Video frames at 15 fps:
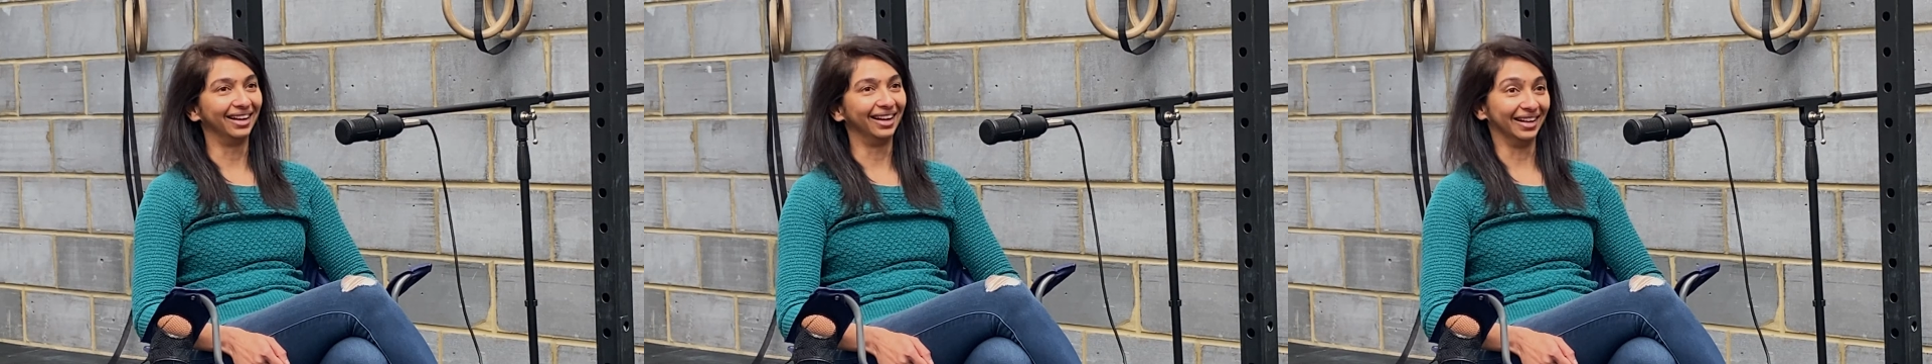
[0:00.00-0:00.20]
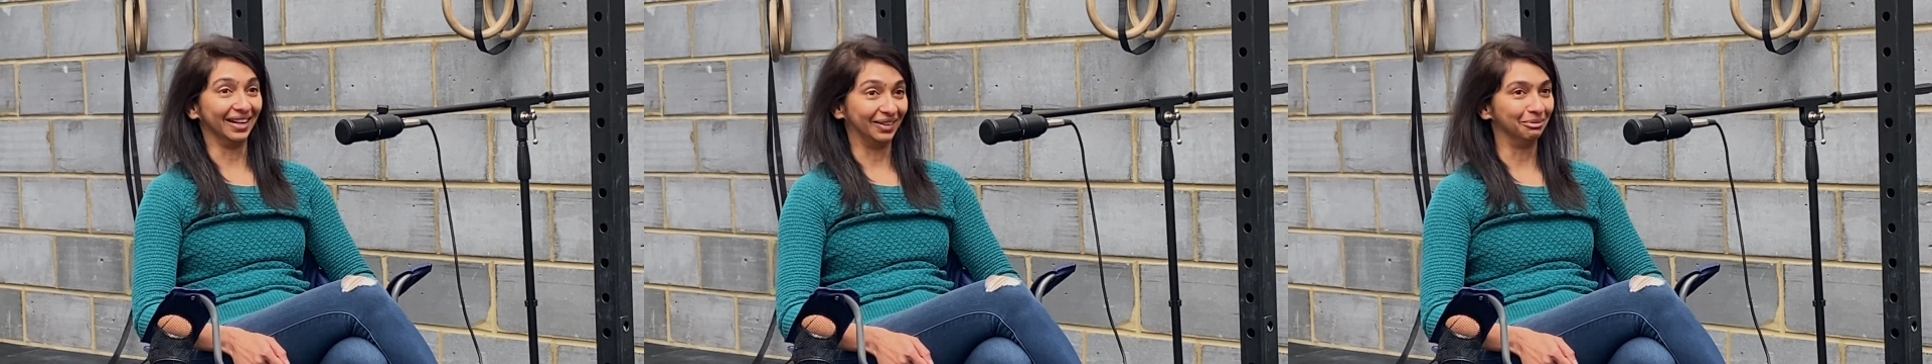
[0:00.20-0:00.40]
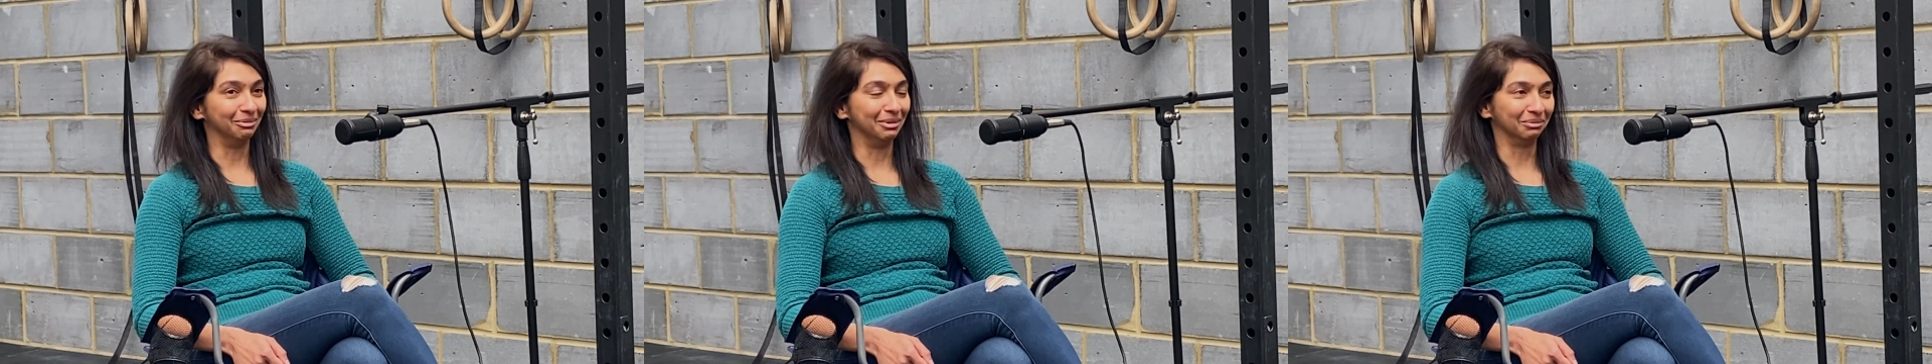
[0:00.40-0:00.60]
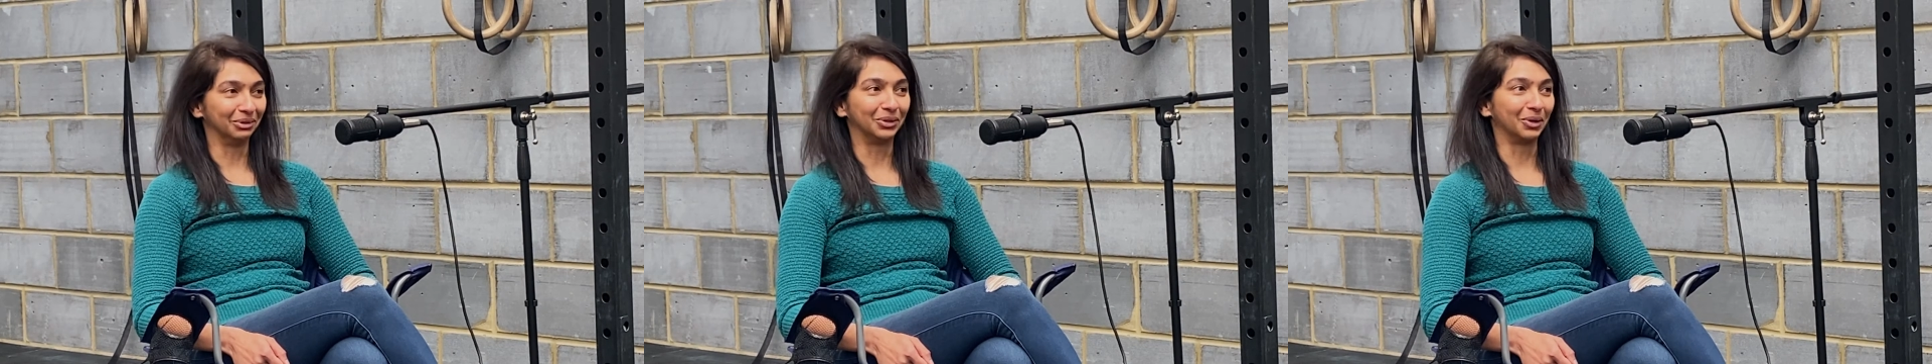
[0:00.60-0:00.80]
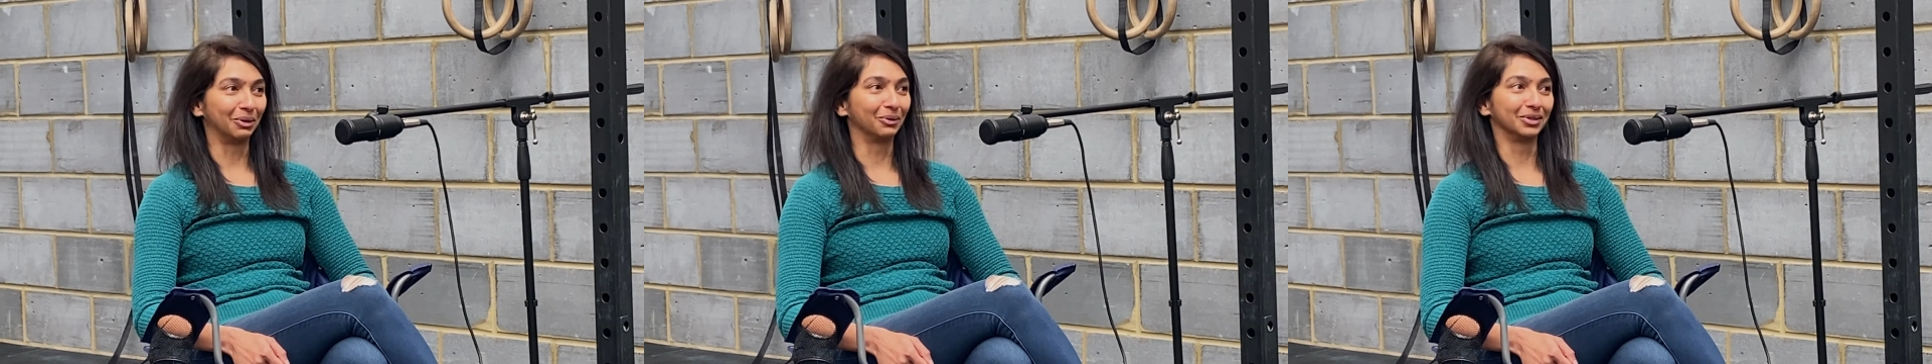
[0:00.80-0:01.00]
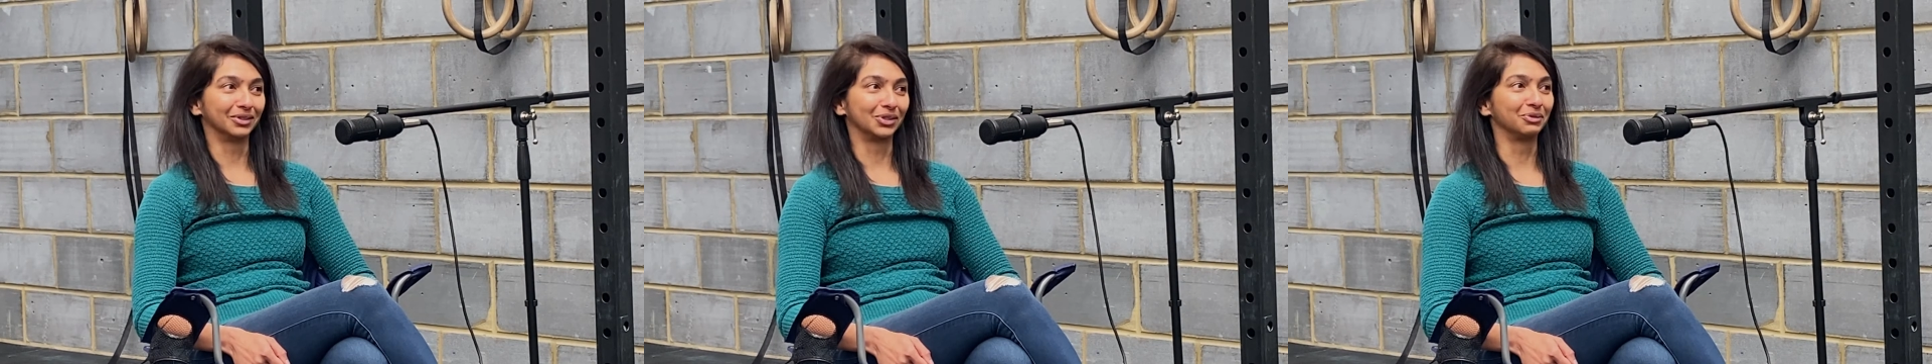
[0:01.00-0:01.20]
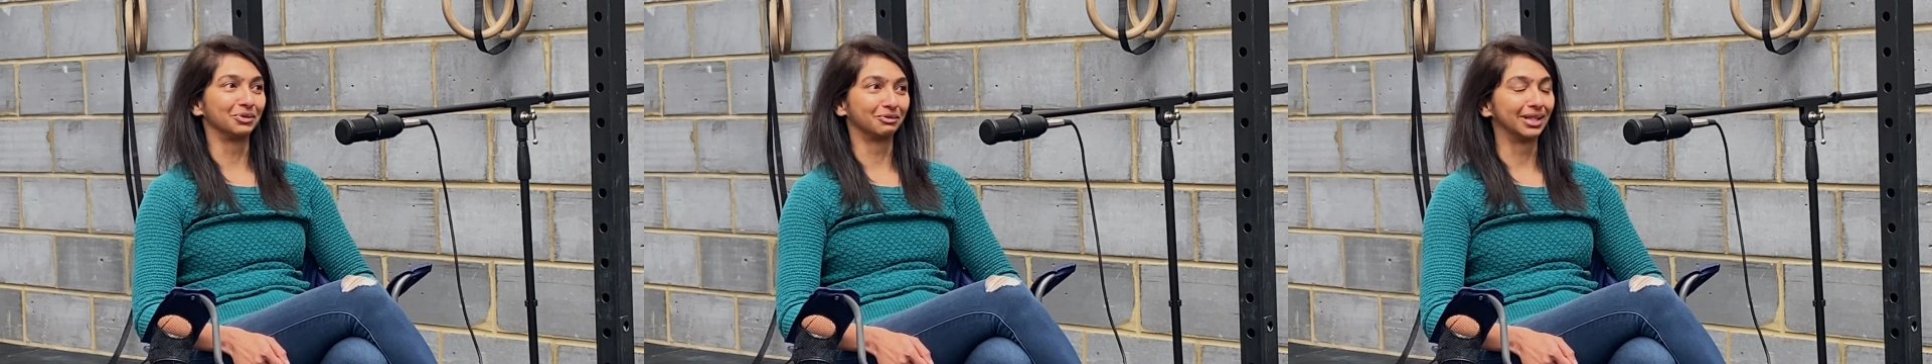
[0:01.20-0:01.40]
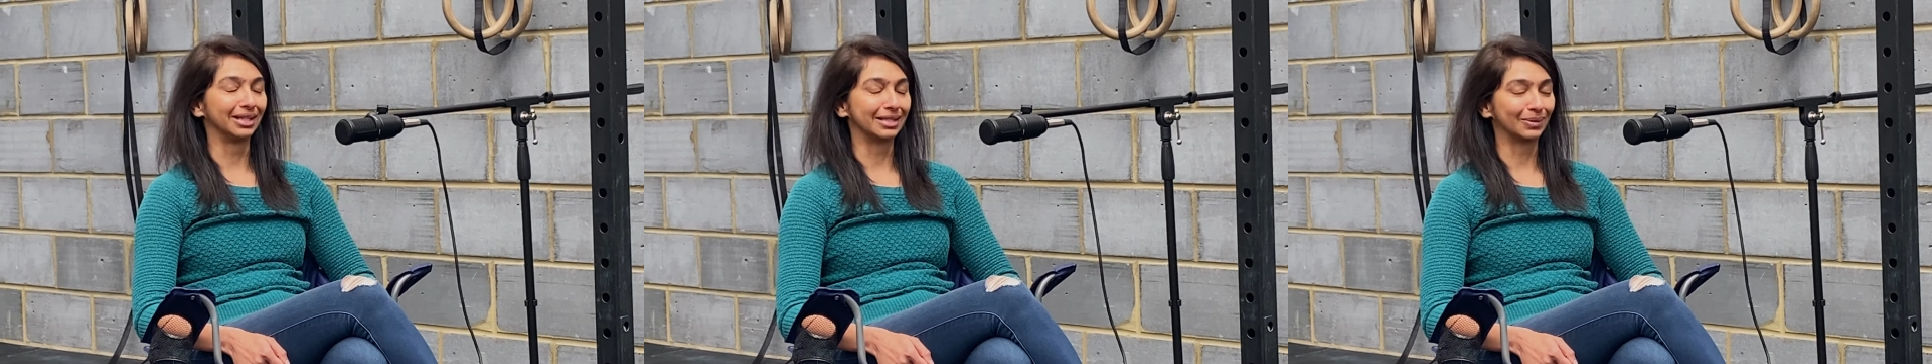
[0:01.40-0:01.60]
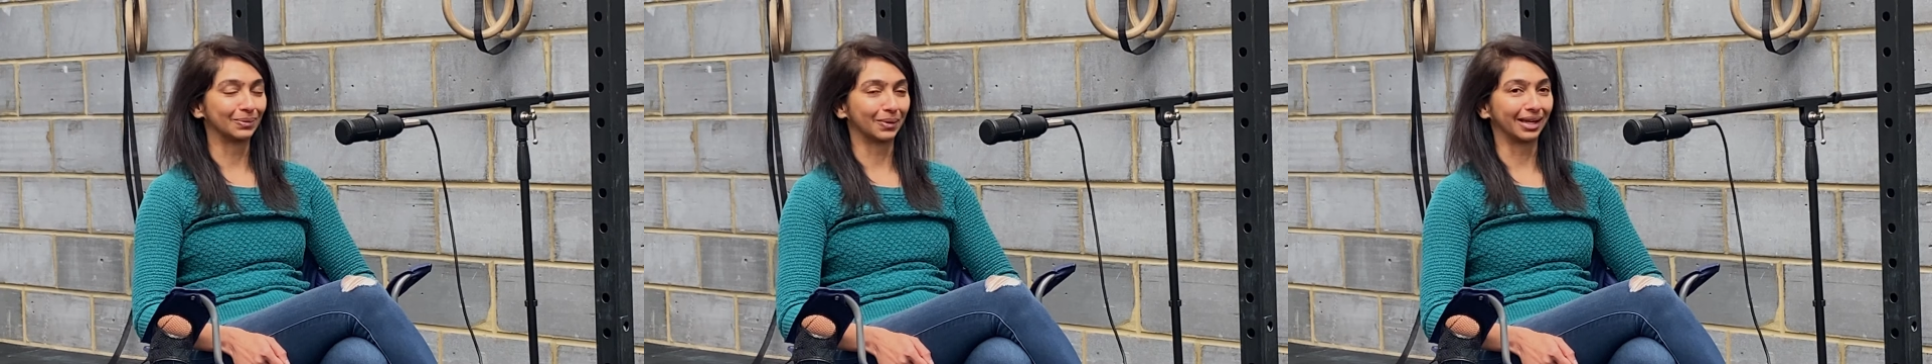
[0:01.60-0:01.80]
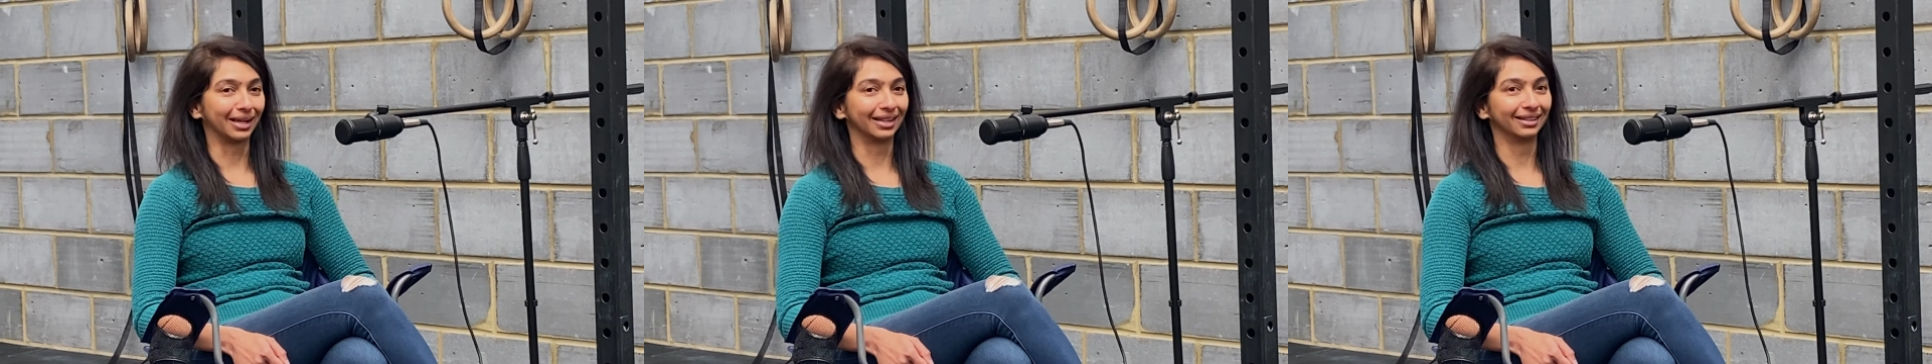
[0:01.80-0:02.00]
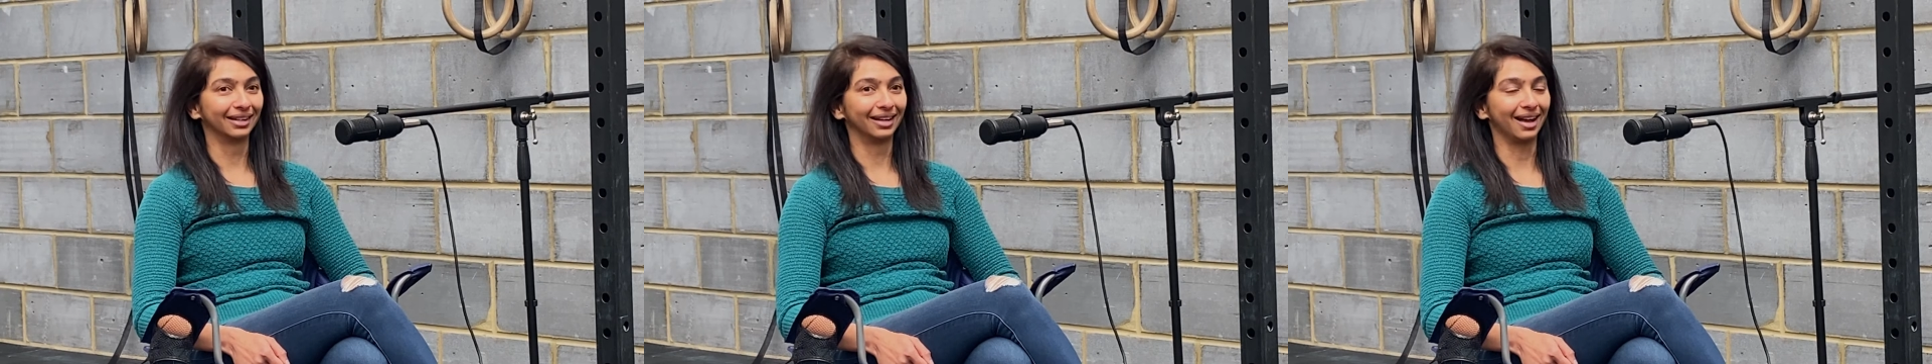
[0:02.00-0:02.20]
and I remember who it was. She was really sweet.